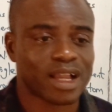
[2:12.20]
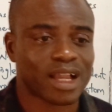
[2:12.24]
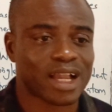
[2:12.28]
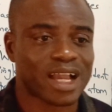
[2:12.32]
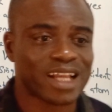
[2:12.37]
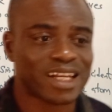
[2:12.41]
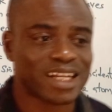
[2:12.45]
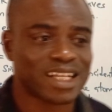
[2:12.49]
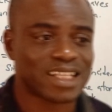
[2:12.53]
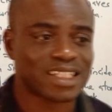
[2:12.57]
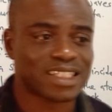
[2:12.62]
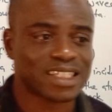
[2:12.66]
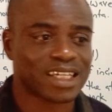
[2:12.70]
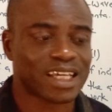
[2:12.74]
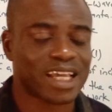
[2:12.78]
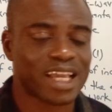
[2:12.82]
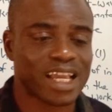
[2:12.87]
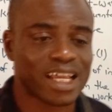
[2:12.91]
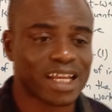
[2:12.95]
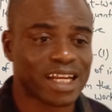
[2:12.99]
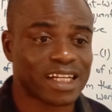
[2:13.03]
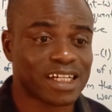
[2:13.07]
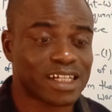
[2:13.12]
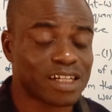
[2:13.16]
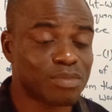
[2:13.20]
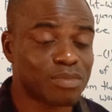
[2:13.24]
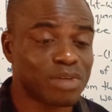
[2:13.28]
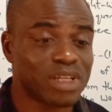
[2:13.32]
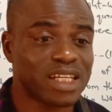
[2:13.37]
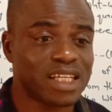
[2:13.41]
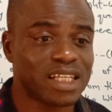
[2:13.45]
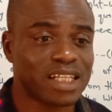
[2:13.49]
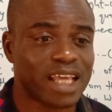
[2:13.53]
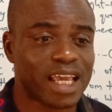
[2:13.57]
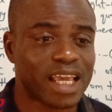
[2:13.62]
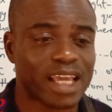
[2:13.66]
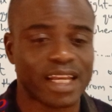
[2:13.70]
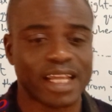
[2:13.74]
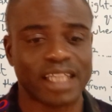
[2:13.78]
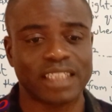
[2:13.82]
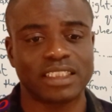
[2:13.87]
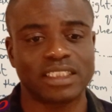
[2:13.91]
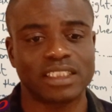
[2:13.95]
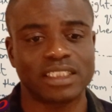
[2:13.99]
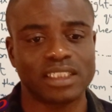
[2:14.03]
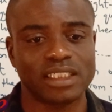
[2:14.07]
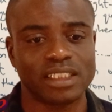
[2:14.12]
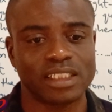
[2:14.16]
the remaining
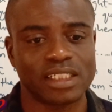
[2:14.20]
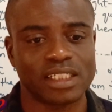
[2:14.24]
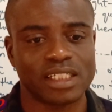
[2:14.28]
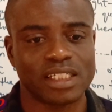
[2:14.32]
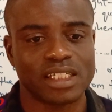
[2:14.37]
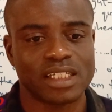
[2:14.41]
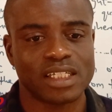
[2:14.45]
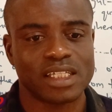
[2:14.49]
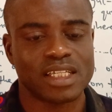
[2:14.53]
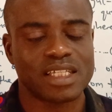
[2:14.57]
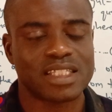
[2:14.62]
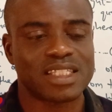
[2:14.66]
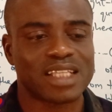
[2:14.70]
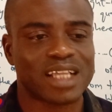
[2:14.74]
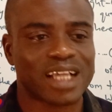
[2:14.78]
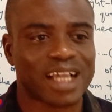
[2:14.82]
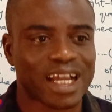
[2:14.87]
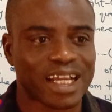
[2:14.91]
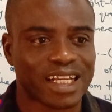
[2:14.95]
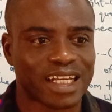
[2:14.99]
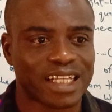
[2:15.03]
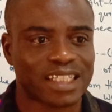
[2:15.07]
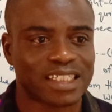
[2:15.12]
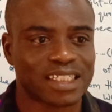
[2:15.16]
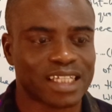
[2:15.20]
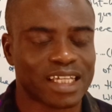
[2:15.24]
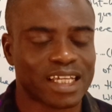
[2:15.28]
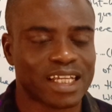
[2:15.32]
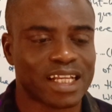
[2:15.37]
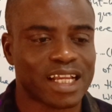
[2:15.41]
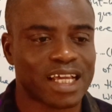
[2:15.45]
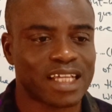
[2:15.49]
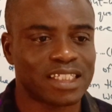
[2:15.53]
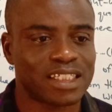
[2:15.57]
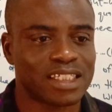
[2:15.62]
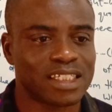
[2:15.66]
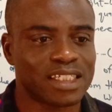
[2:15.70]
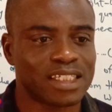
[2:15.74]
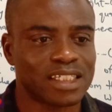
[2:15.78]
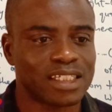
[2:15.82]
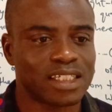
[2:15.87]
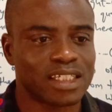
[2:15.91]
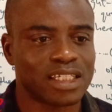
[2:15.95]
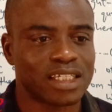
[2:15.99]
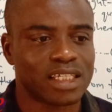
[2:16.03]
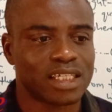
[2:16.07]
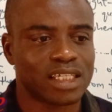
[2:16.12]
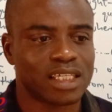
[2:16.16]
energy is the kinetic energy
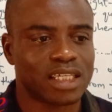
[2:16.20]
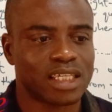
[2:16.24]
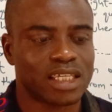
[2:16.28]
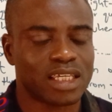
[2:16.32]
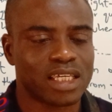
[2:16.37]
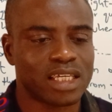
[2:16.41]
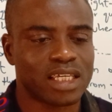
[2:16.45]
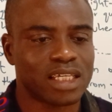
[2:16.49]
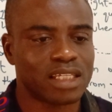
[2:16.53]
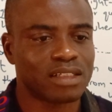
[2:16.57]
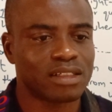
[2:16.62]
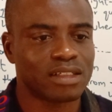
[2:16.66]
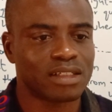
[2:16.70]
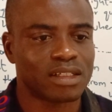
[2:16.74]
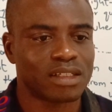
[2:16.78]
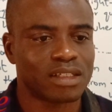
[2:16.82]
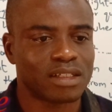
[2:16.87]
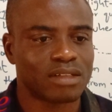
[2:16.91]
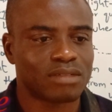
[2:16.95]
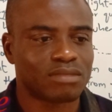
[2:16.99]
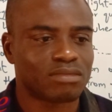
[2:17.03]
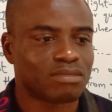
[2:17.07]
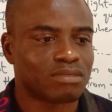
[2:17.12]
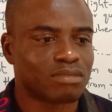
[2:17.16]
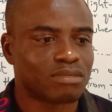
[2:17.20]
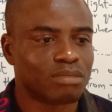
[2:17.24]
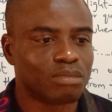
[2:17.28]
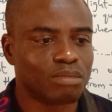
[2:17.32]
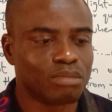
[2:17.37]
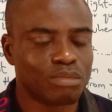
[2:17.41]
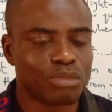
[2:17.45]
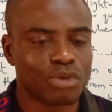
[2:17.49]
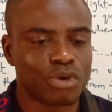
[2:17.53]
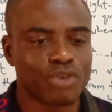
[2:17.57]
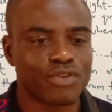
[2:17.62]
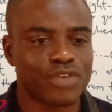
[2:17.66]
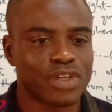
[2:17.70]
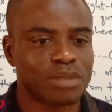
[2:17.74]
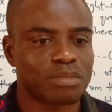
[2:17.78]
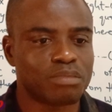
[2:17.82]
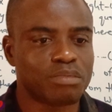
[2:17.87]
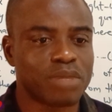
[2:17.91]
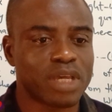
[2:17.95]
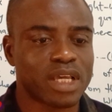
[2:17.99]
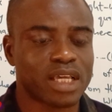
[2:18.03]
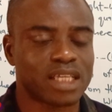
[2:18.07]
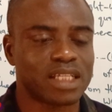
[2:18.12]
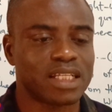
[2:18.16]
in
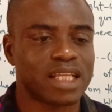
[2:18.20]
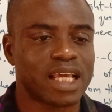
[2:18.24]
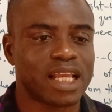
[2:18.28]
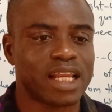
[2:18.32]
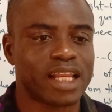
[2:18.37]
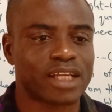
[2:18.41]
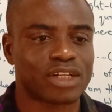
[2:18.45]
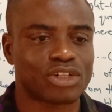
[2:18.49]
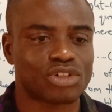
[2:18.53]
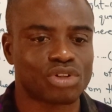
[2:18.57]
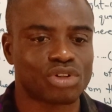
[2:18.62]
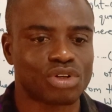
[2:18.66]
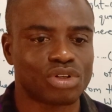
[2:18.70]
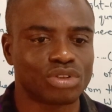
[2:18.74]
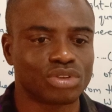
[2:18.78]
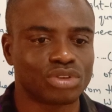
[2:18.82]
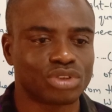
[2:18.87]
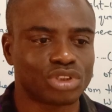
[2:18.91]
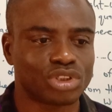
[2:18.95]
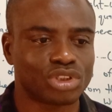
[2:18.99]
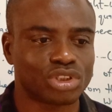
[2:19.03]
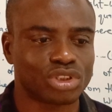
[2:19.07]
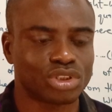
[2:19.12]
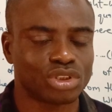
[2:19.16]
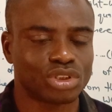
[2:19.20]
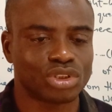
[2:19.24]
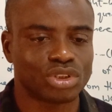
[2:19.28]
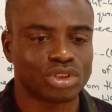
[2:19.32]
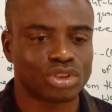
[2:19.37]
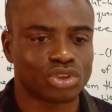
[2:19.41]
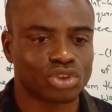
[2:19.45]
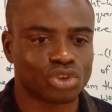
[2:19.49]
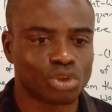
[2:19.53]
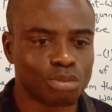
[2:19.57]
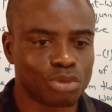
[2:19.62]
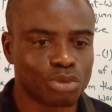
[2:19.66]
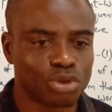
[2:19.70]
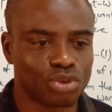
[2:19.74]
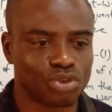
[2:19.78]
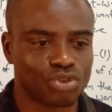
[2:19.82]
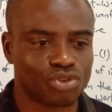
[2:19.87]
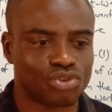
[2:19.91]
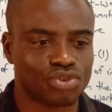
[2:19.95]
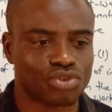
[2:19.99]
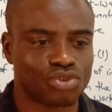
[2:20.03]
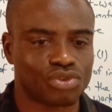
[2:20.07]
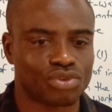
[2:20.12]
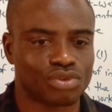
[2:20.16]
making electrons to
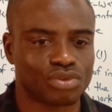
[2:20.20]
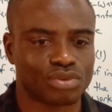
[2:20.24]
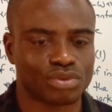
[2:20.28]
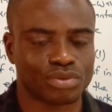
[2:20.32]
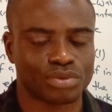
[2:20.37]
move.